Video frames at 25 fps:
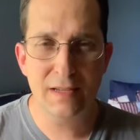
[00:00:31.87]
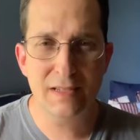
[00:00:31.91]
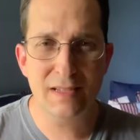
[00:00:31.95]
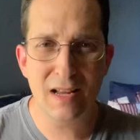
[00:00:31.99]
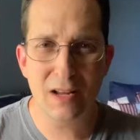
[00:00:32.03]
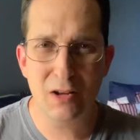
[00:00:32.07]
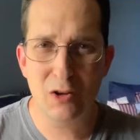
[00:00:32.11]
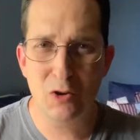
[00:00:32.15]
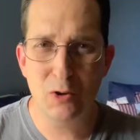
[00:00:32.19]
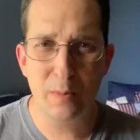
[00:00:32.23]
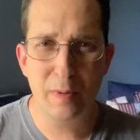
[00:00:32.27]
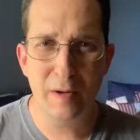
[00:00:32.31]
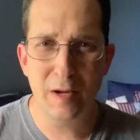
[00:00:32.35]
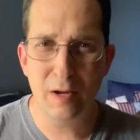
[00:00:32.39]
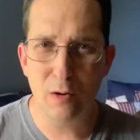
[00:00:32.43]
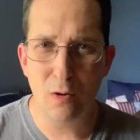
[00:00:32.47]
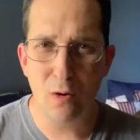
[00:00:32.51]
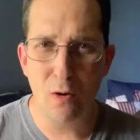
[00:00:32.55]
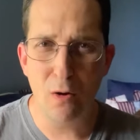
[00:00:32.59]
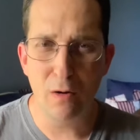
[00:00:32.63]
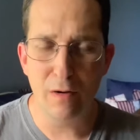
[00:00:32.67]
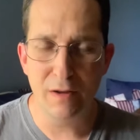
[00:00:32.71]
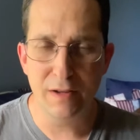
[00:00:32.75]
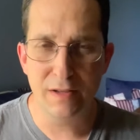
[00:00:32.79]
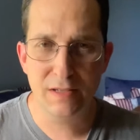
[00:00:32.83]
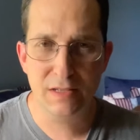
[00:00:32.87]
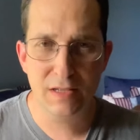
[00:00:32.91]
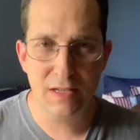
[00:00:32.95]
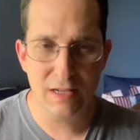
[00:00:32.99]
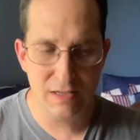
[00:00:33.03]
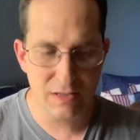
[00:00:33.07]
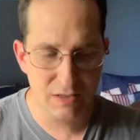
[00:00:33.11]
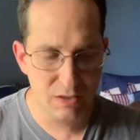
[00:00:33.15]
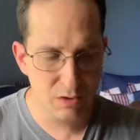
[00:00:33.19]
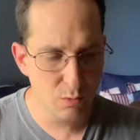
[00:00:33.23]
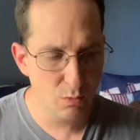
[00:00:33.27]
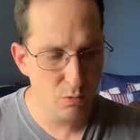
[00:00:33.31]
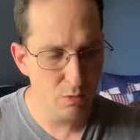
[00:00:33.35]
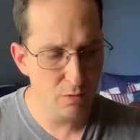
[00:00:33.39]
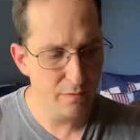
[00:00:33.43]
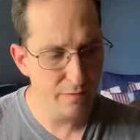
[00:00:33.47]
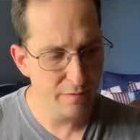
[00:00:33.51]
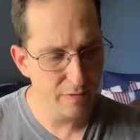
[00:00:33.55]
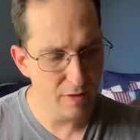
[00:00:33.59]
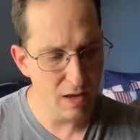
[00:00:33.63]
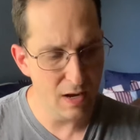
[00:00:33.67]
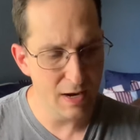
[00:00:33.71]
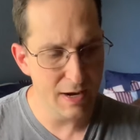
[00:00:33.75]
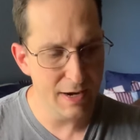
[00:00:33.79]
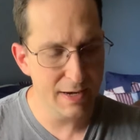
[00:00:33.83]
It's not goopy at all. It's sort
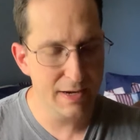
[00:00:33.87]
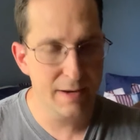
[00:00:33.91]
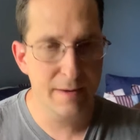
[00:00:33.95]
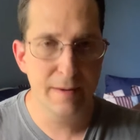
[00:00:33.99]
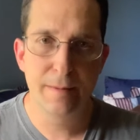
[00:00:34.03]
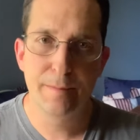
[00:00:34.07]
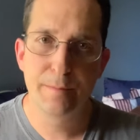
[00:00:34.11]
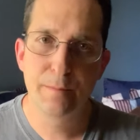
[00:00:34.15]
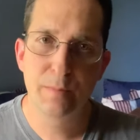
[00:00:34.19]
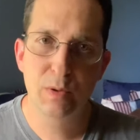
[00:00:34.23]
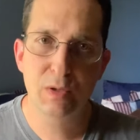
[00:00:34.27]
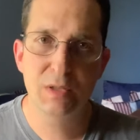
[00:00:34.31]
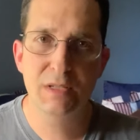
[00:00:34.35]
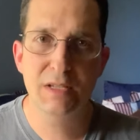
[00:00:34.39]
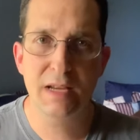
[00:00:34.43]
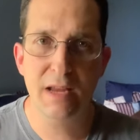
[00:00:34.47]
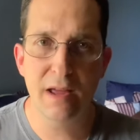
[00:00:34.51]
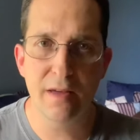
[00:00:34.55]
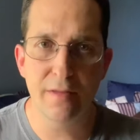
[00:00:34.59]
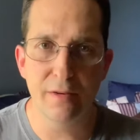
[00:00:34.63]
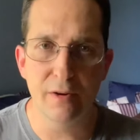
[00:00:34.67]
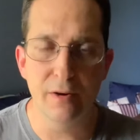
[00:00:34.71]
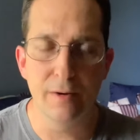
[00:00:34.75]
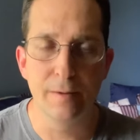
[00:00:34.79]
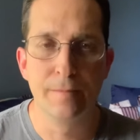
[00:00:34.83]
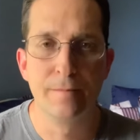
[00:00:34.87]
of like put together.